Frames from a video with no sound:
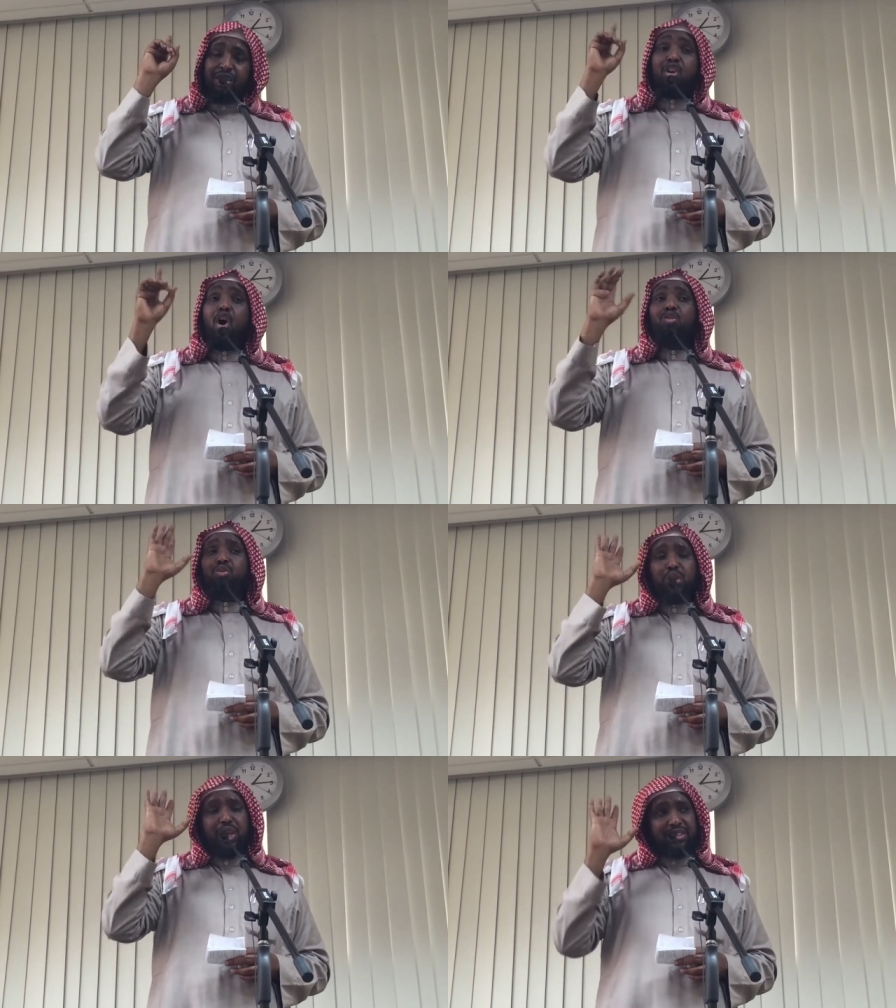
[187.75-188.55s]
the
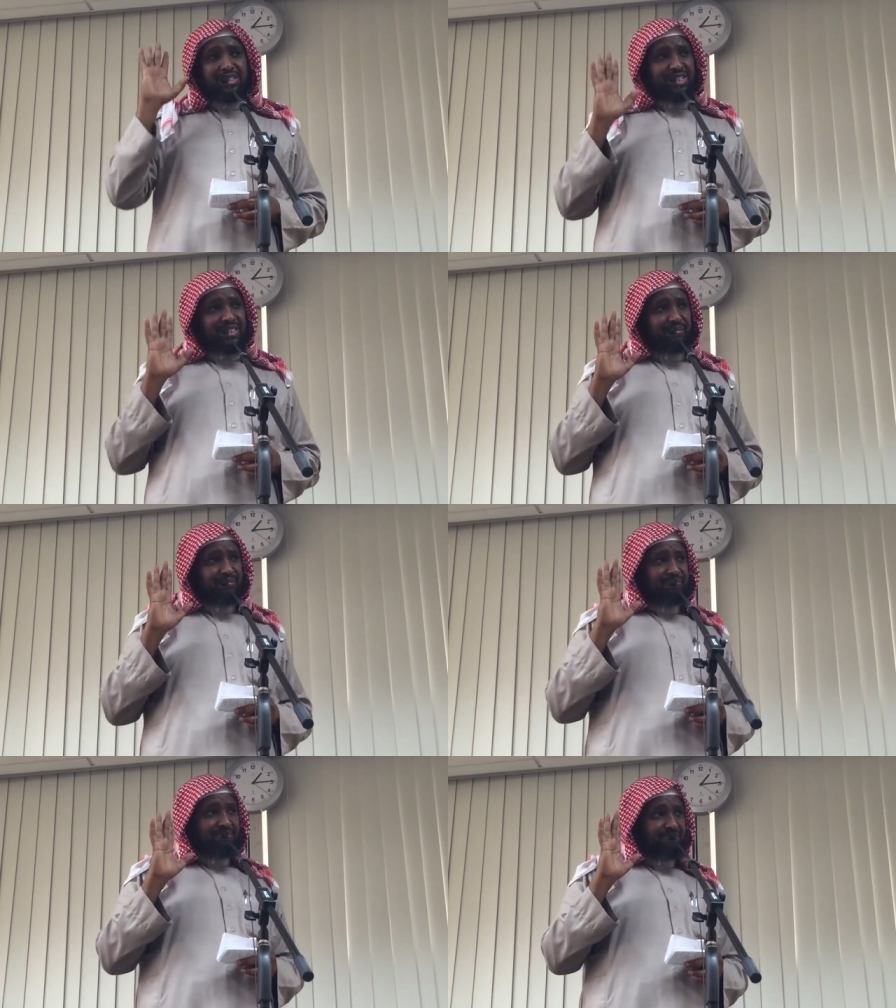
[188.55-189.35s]
wrong things.
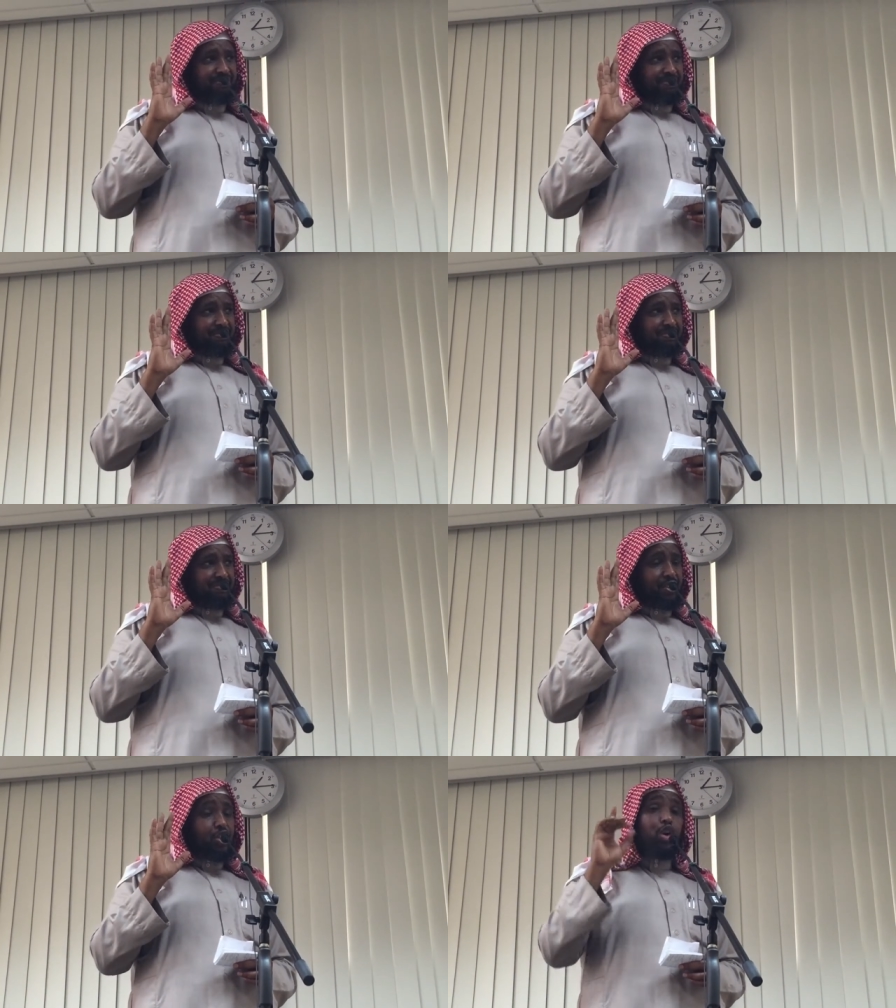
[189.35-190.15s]

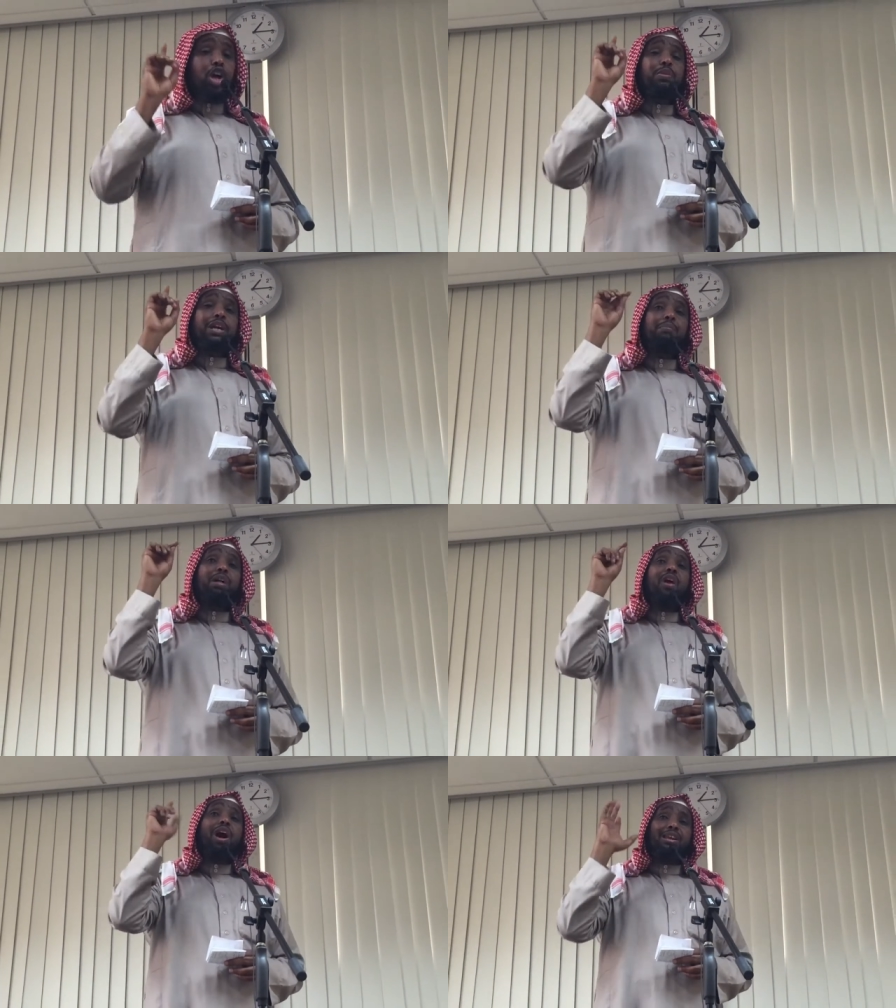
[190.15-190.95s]
Do not
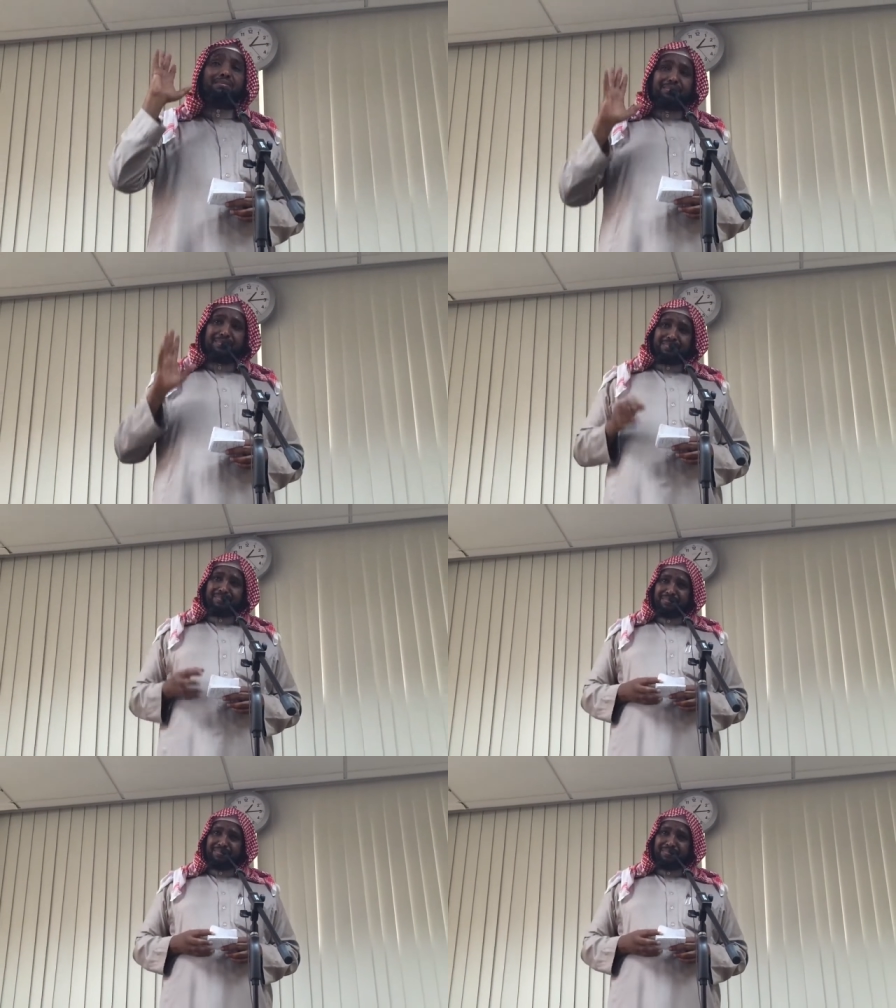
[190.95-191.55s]
become a volume.